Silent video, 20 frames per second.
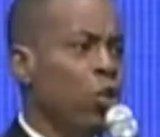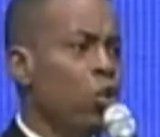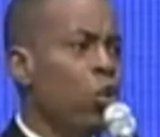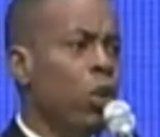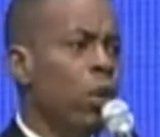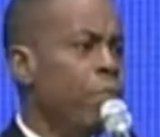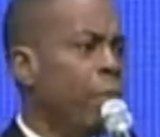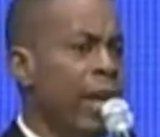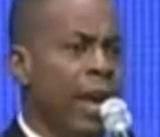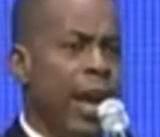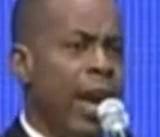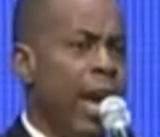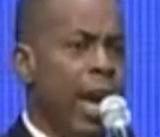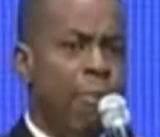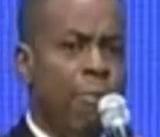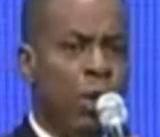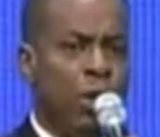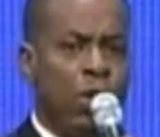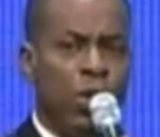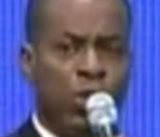you will be
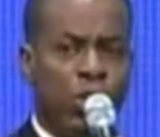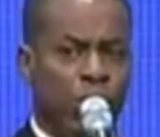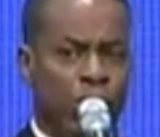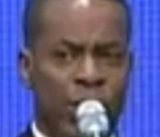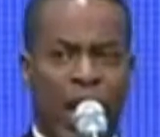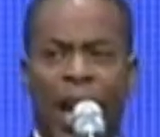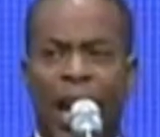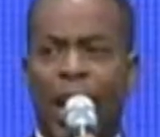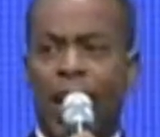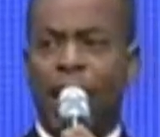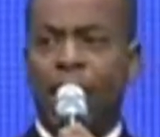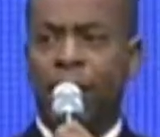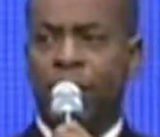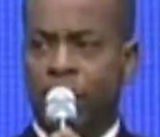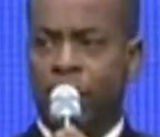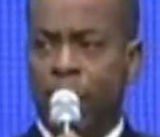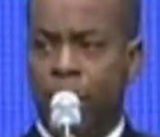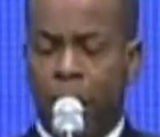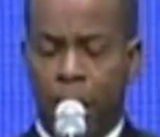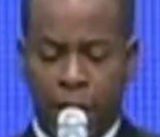able to stand.
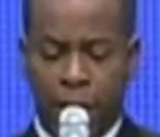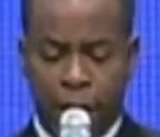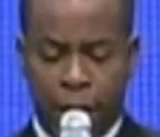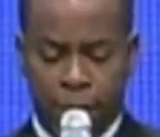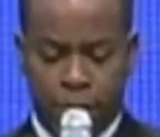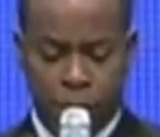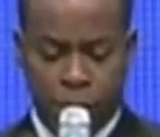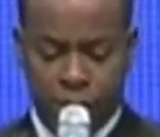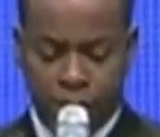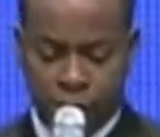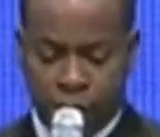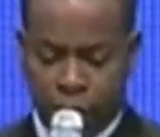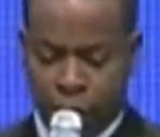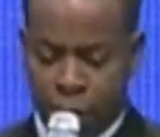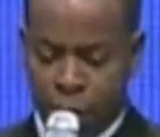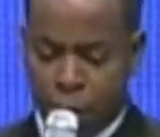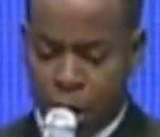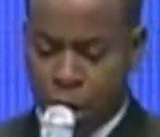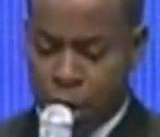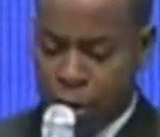Somebody help me say
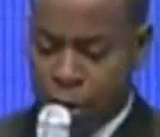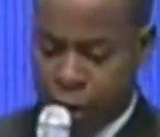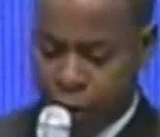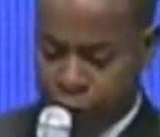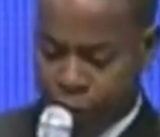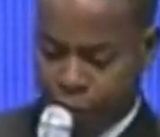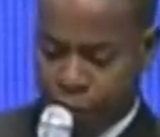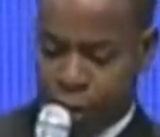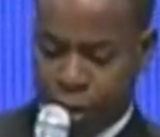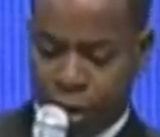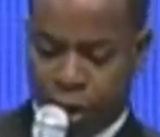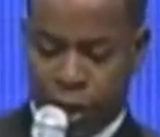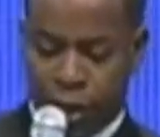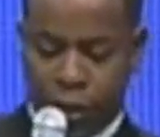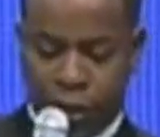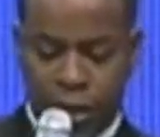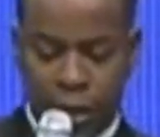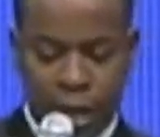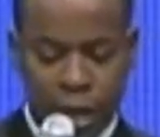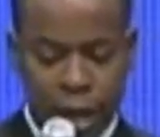amen in this place.